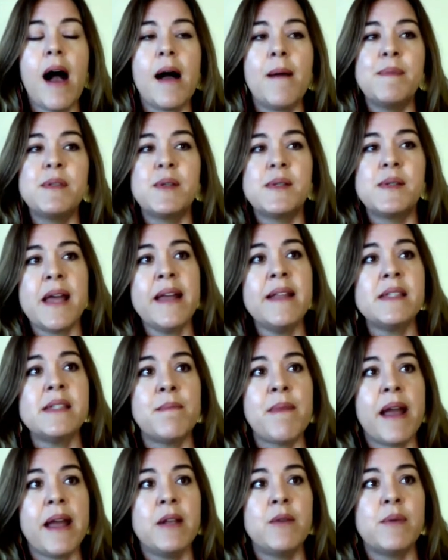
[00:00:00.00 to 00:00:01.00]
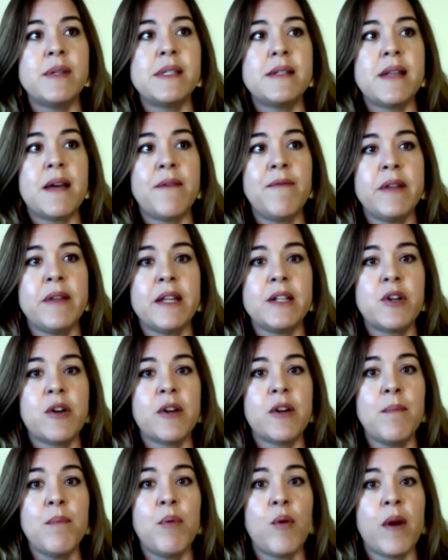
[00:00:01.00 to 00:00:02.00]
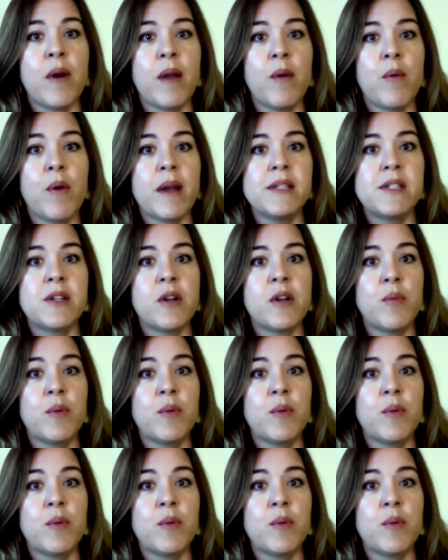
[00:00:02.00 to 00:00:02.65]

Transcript: So Science of Mind was definitely a turning point where I started